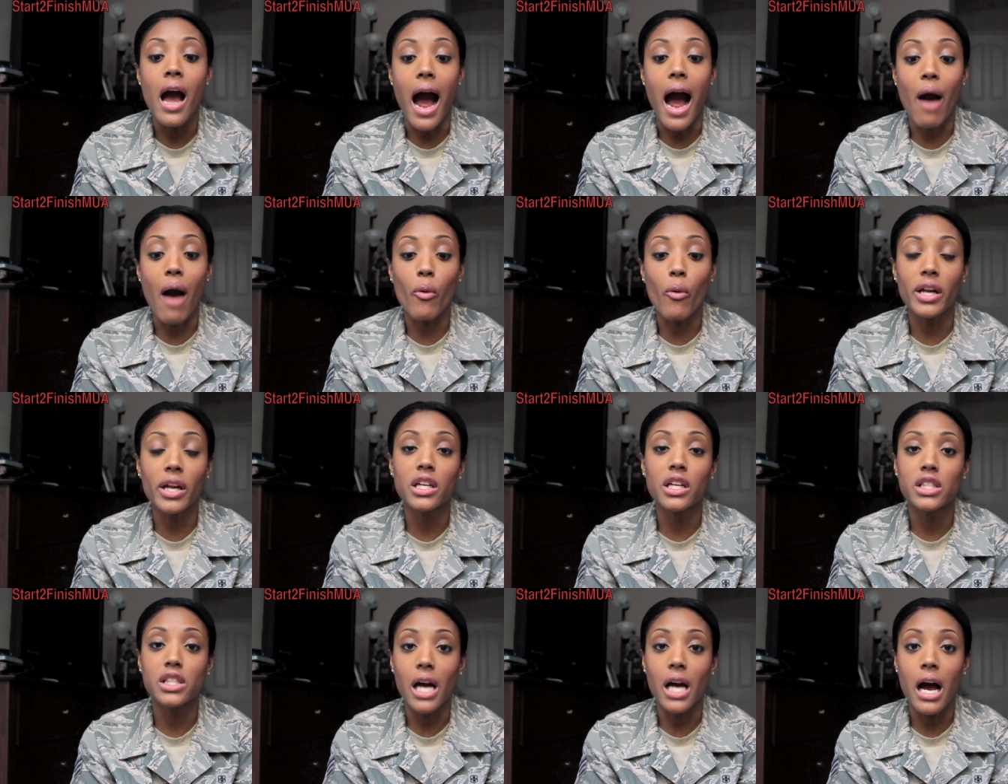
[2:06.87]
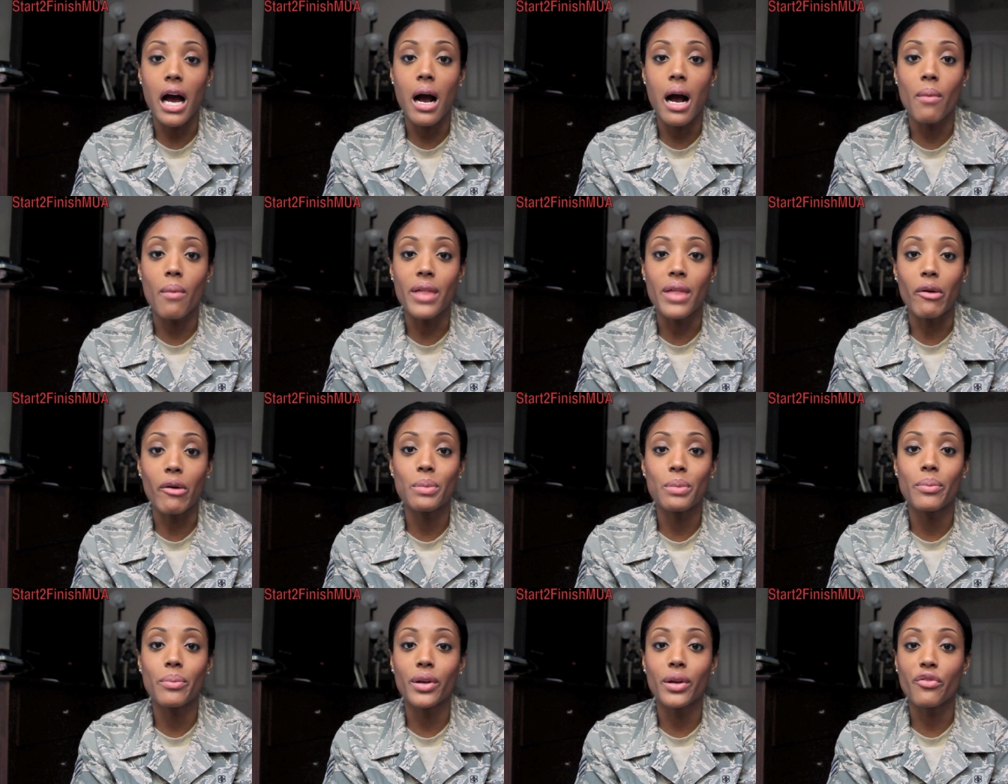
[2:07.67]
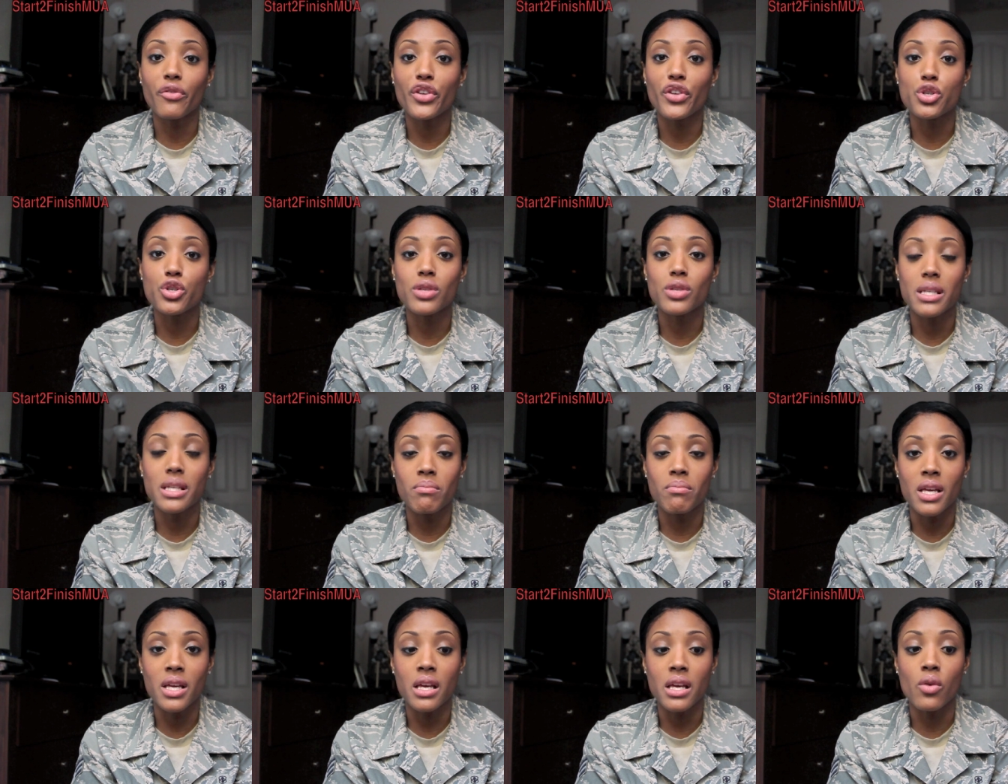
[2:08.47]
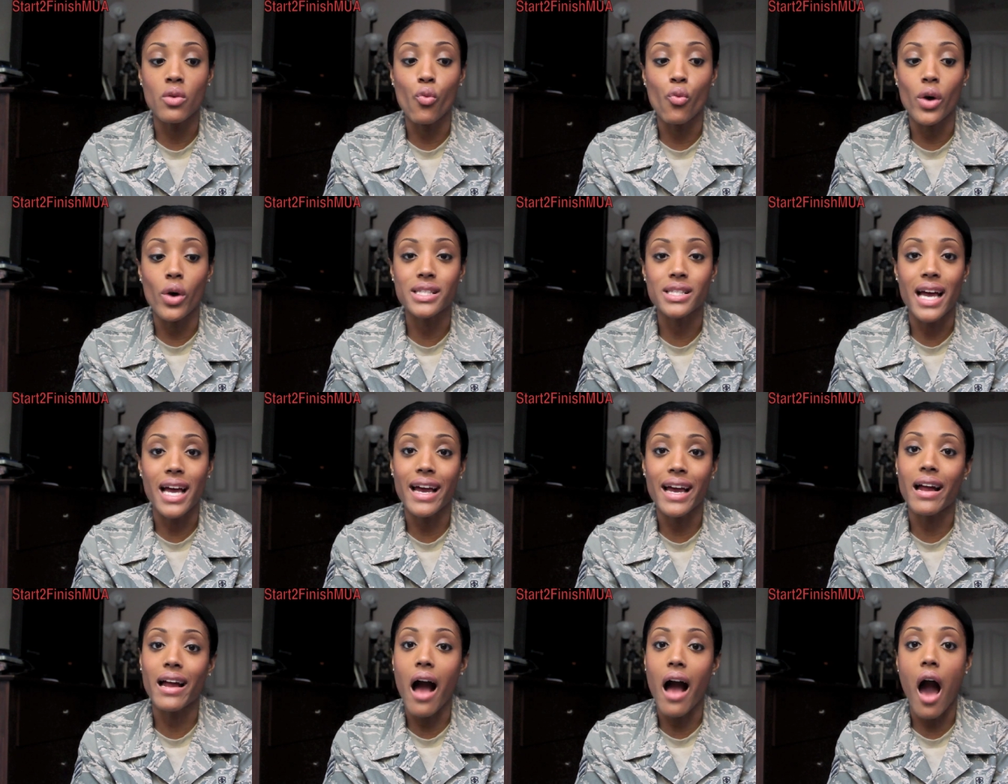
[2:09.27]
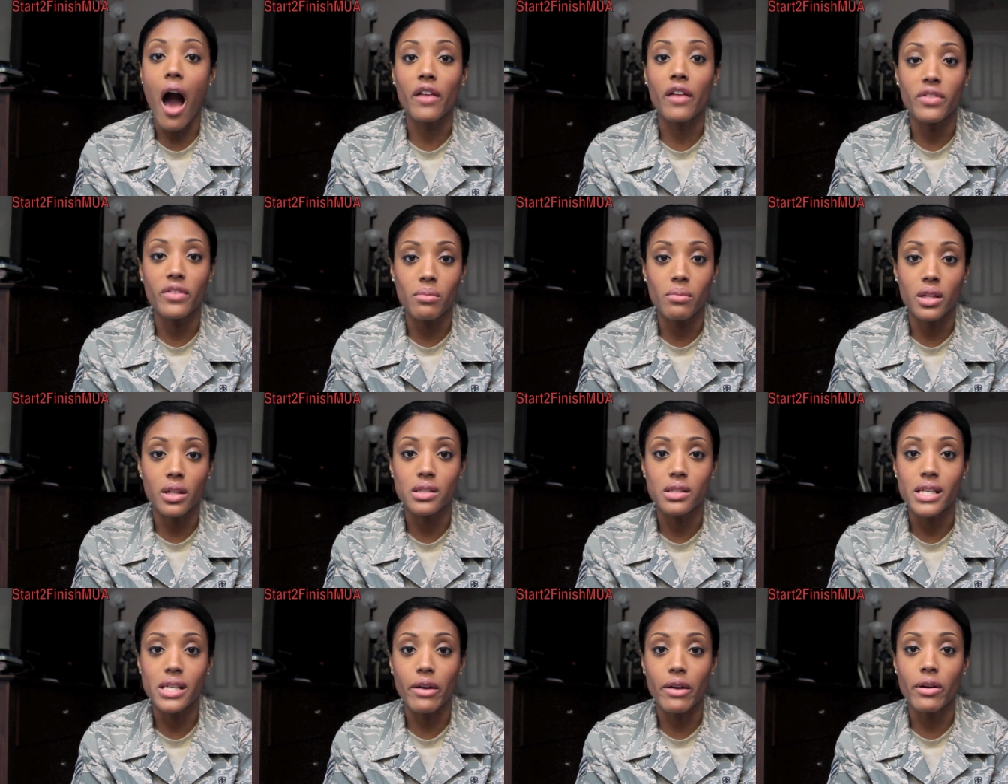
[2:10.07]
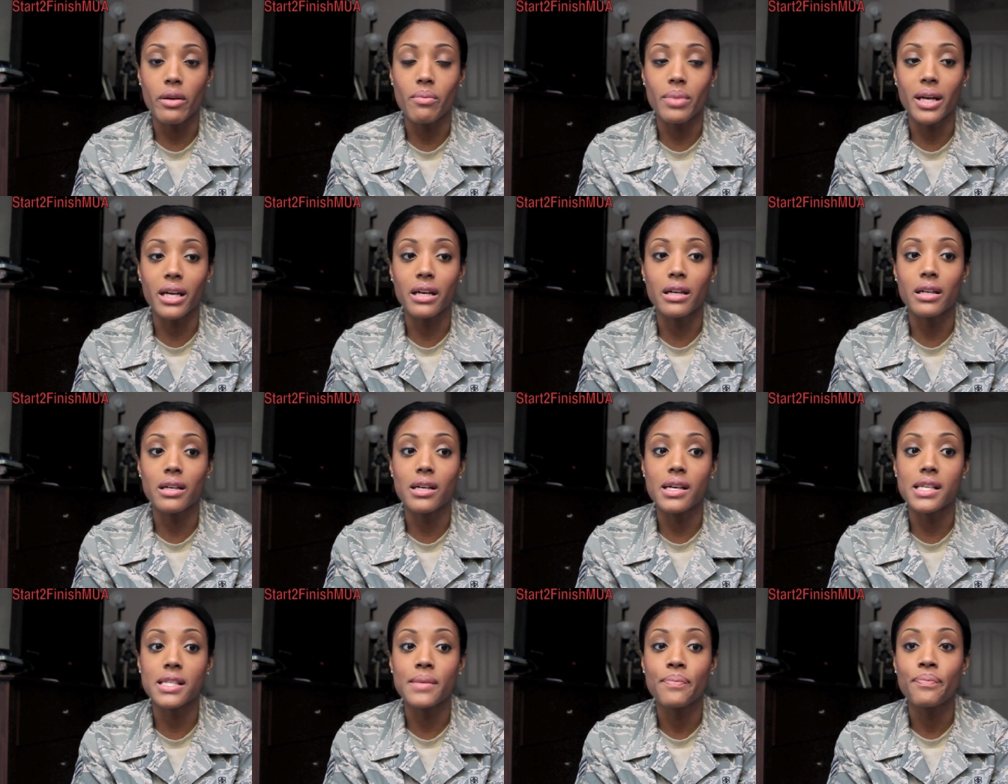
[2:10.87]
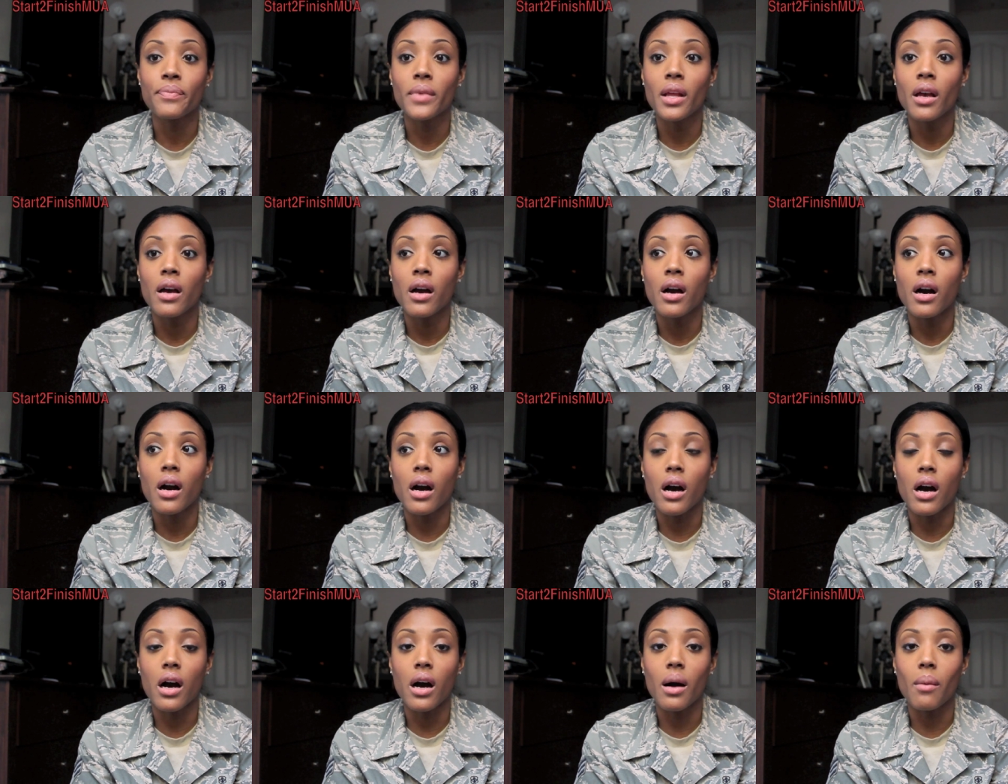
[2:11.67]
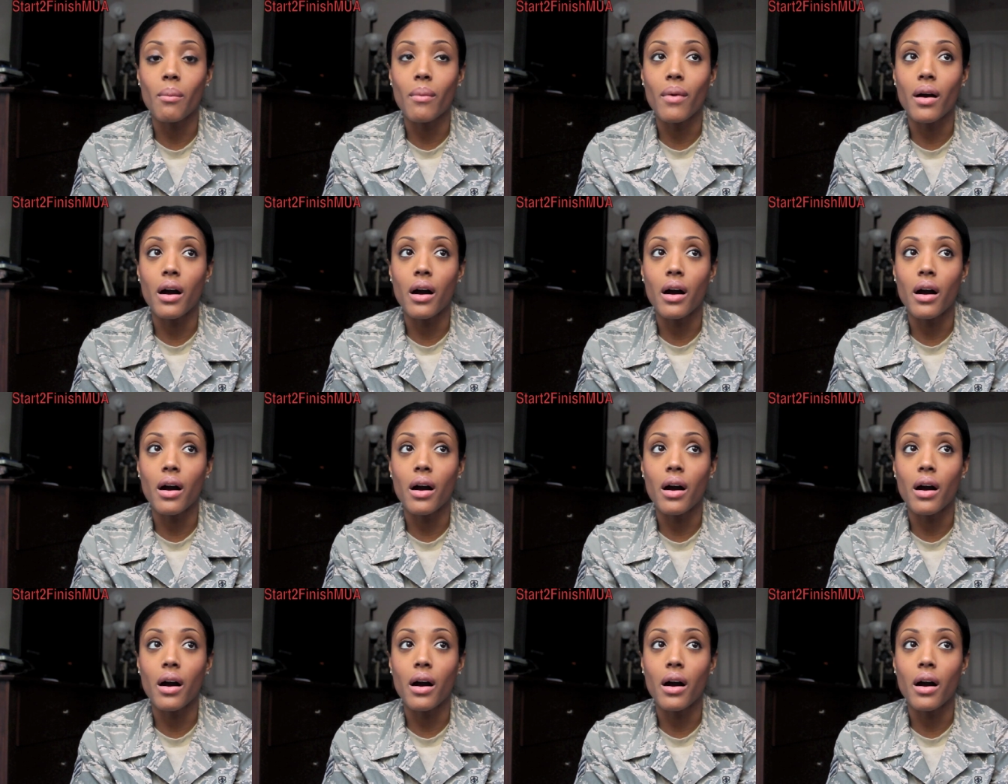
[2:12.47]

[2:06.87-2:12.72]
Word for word: I wanted a job that would be beneficial to me once I got out of the military, because I